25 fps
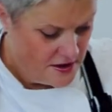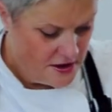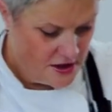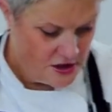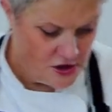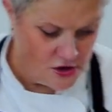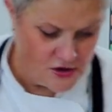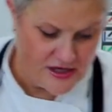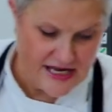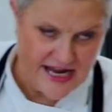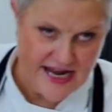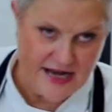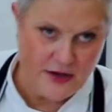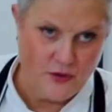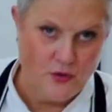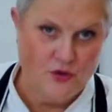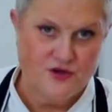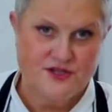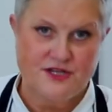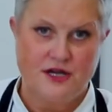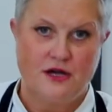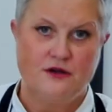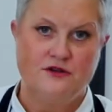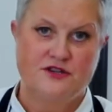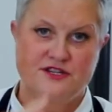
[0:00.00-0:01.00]
You can
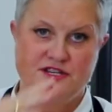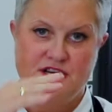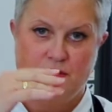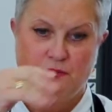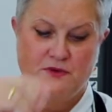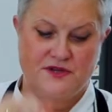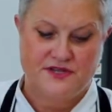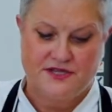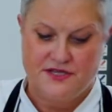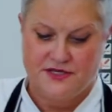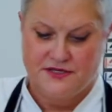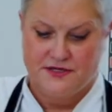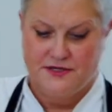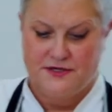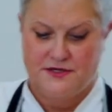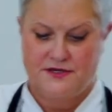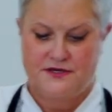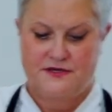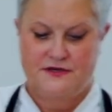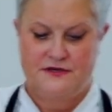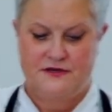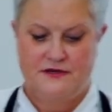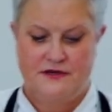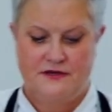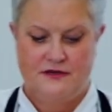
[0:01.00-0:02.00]
also snip with
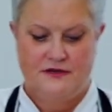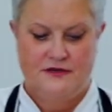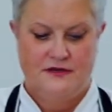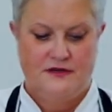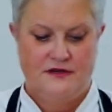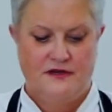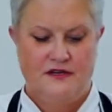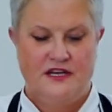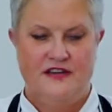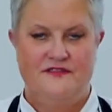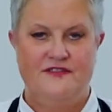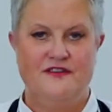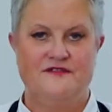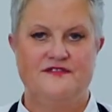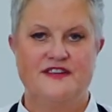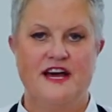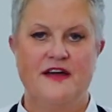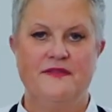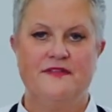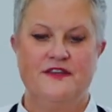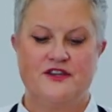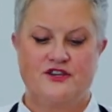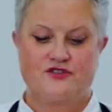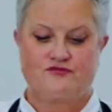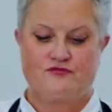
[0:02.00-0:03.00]
scissors. If you've
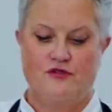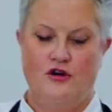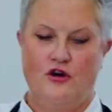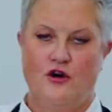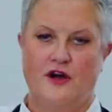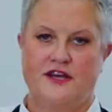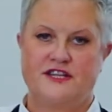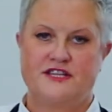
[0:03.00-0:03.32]
done this wrong,